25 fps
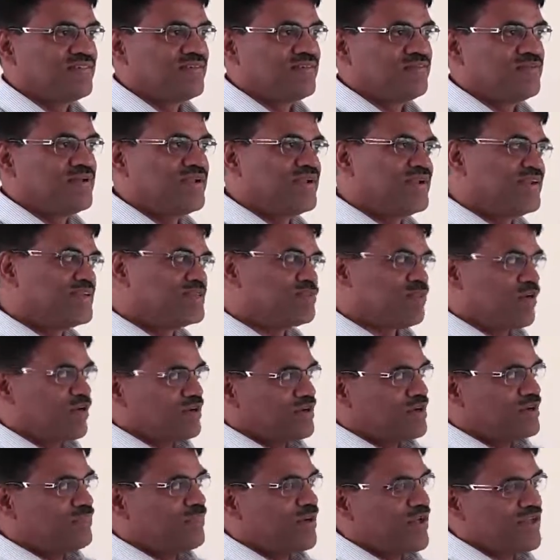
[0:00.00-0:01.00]
But it is
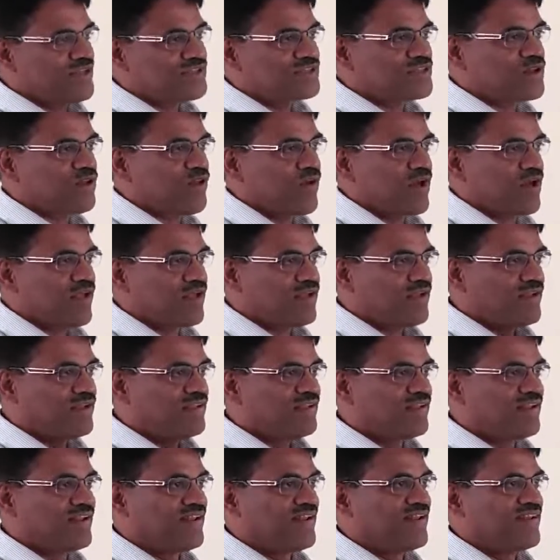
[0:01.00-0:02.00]
bounded by n square, right?
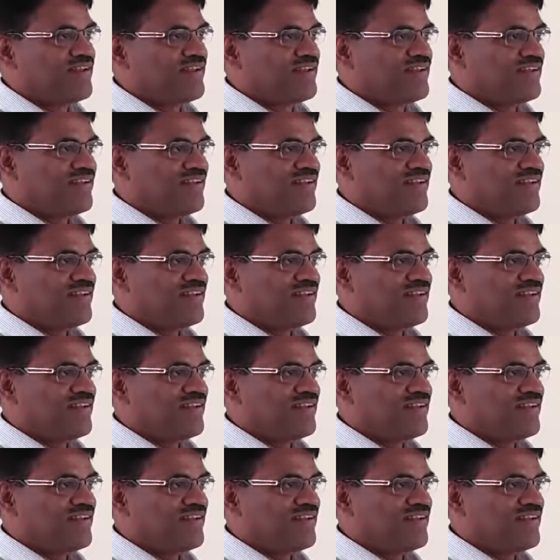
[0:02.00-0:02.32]
Clearly.